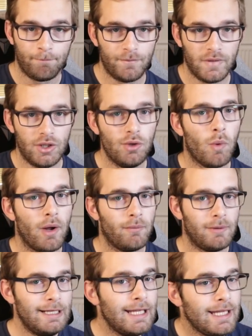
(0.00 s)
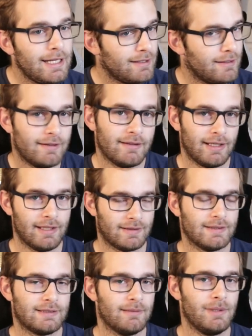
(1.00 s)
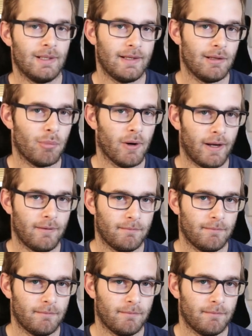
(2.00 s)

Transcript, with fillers: You won't need it to stimulate your brain,